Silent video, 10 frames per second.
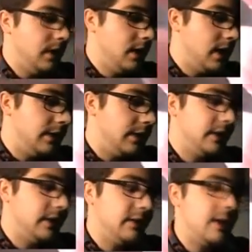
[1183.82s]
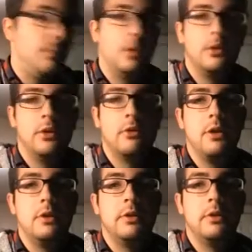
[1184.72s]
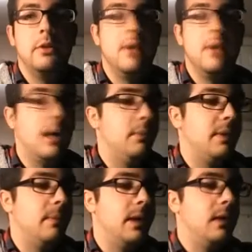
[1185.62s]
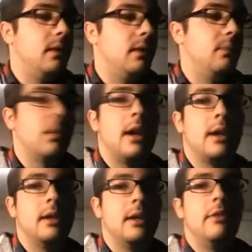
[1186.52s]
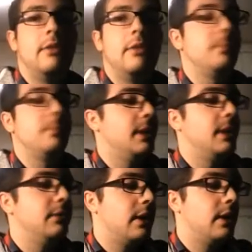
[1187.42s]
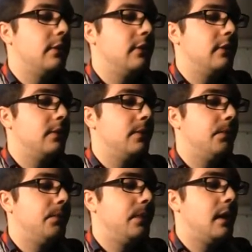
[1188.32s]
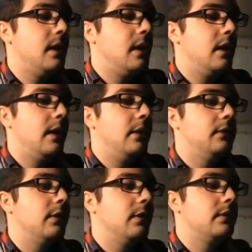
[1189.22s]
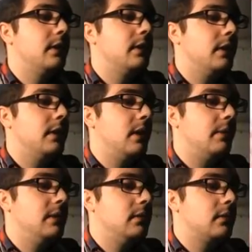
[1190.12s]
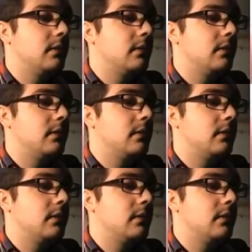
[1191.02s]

And it's nice that it boosts your creatures too to help them block and defend your Planeswalkers too. See those uncommons.